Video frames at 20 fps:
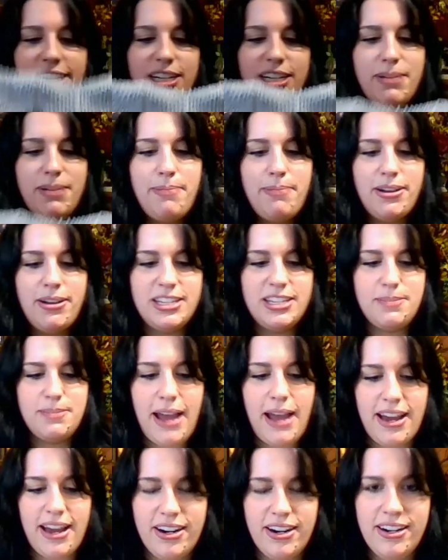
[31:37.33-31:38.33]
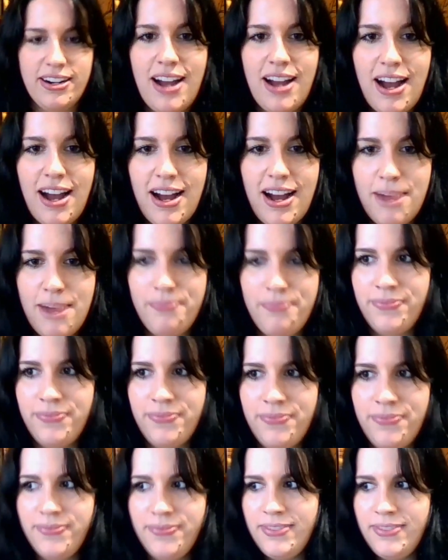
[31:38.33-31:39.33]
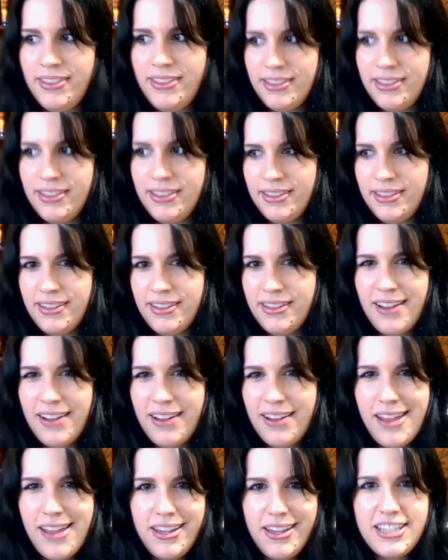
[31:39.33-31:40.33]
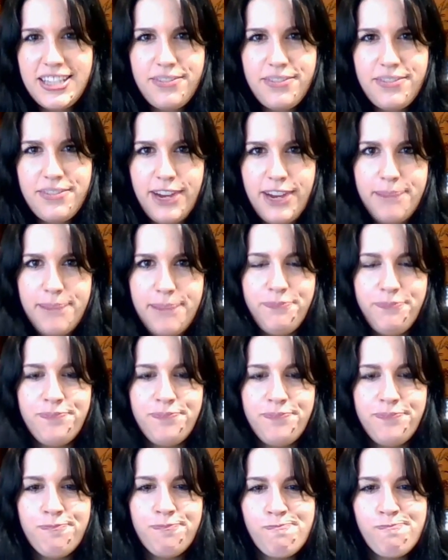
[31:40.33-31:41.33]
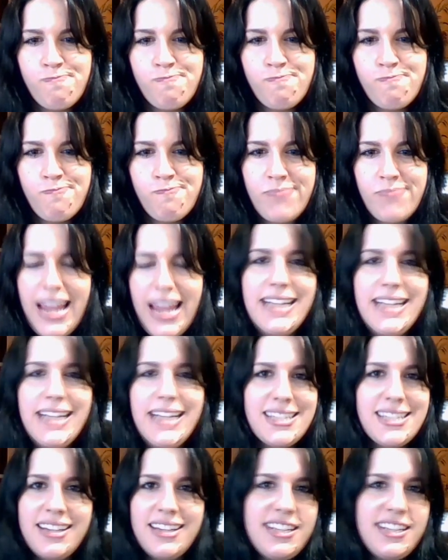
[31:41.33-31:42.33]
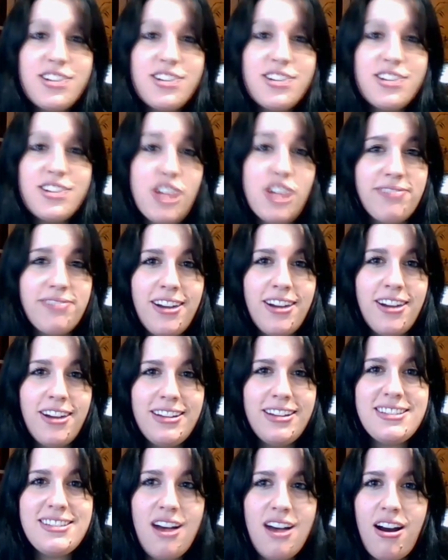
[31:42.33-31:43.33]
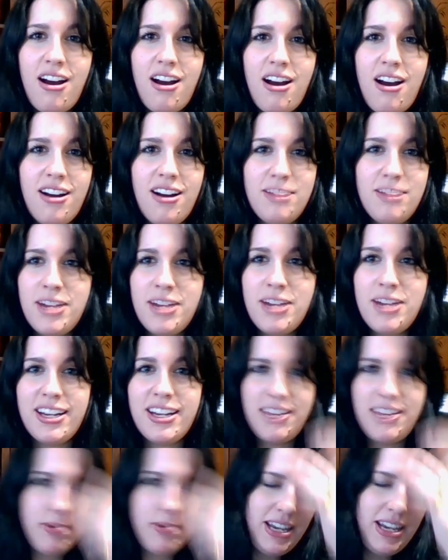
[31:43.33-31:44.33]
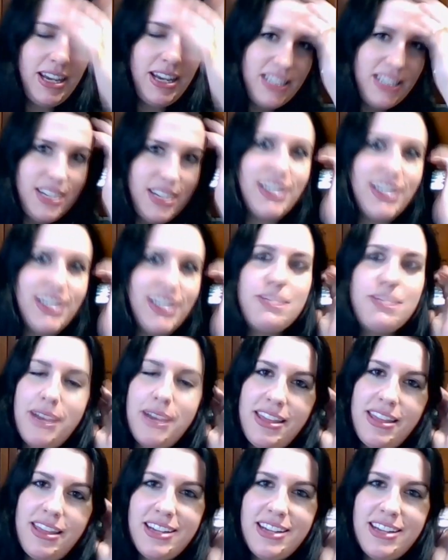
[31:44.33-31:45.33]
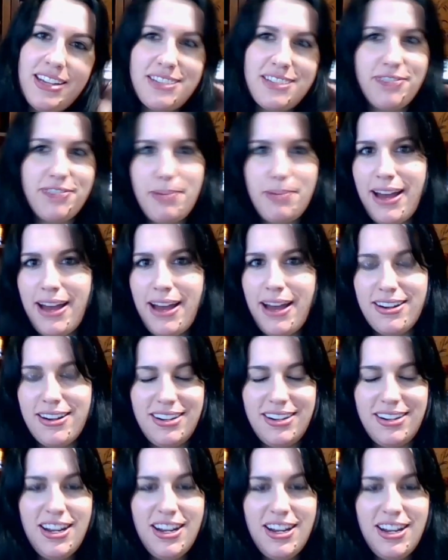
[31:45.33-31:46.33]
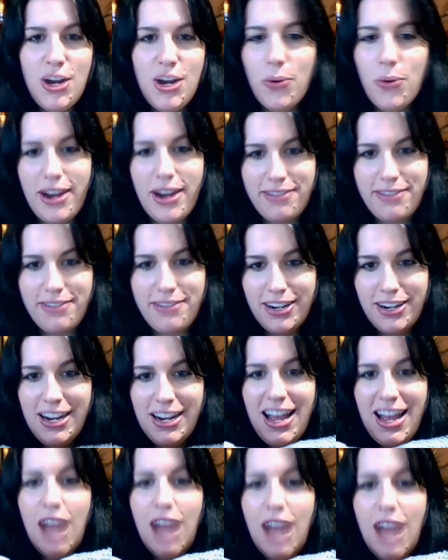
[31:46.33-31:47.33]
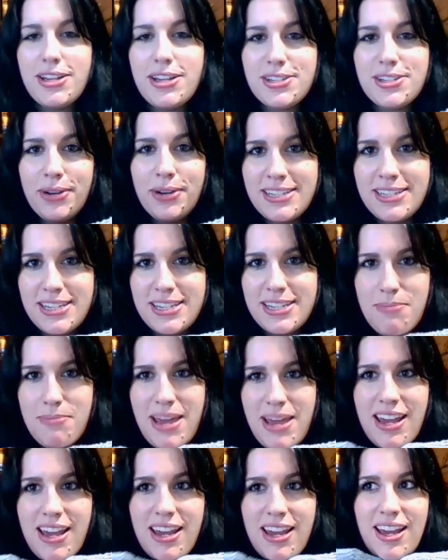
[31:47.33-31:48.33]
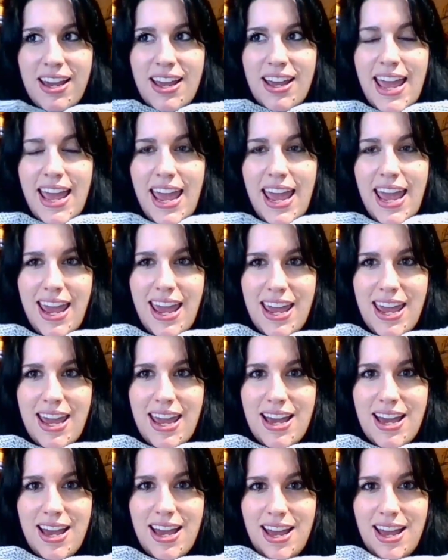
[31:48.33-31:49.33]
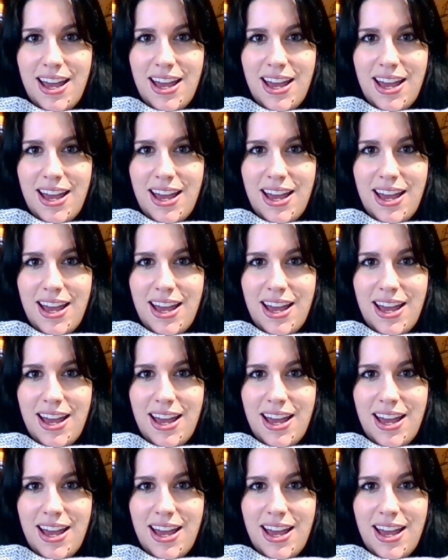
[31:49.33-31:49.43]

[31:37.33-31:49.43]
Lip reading: little bit about this pattern. I think it's free. It's a chevron. It's not hard. I'm not going to give away any secrets, but I think it's a free pattern. Whatever. I was going to make a